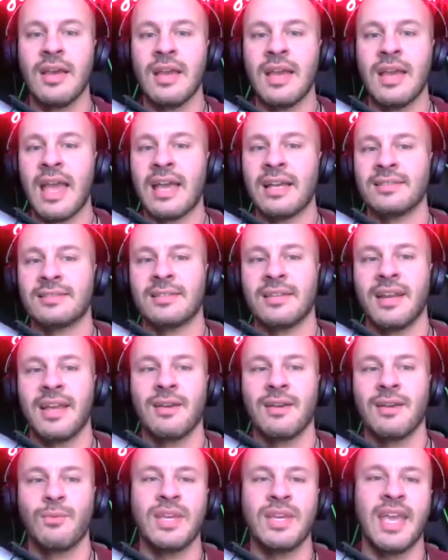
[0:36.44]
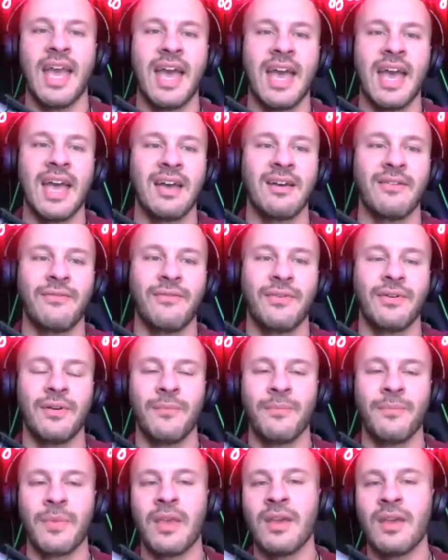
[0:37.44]
And today we have
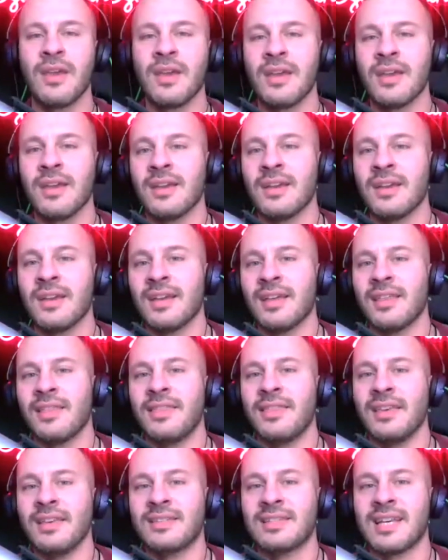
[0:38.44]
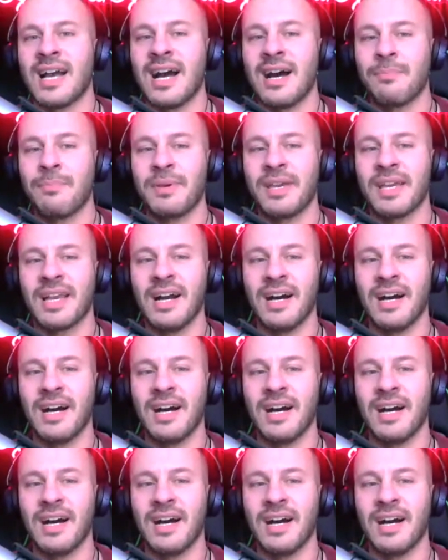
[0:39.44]
the topic